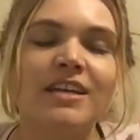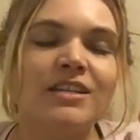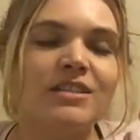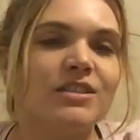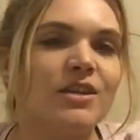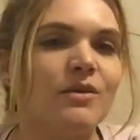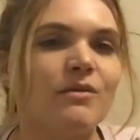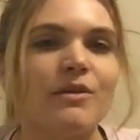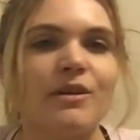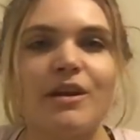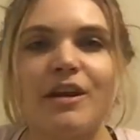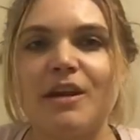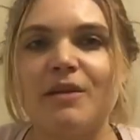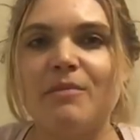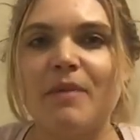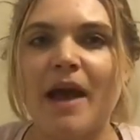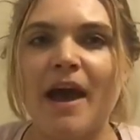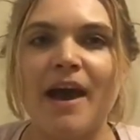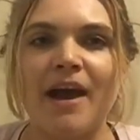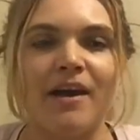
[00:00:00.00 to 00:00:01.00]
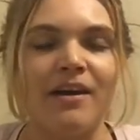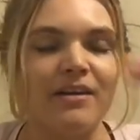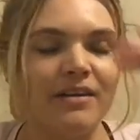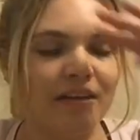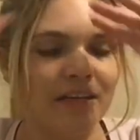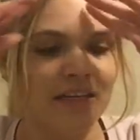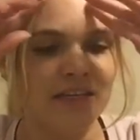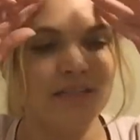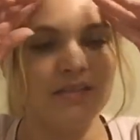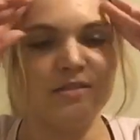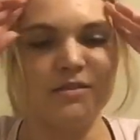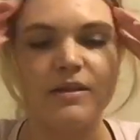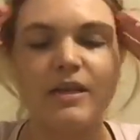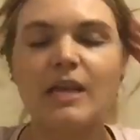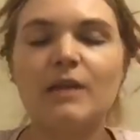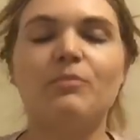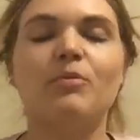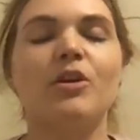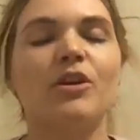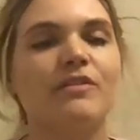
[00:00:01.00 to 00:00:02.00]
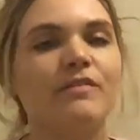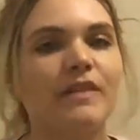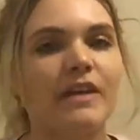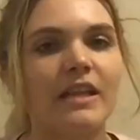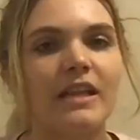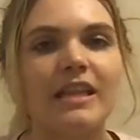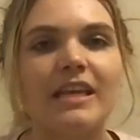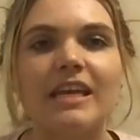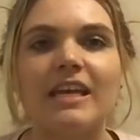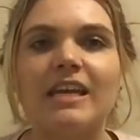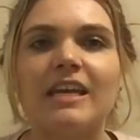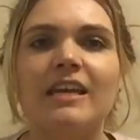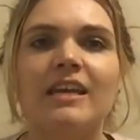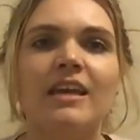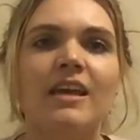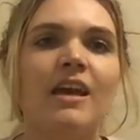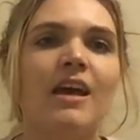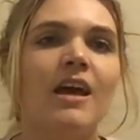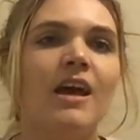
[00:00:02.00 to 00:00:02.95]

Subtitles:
Don't worry about doing it perfectly.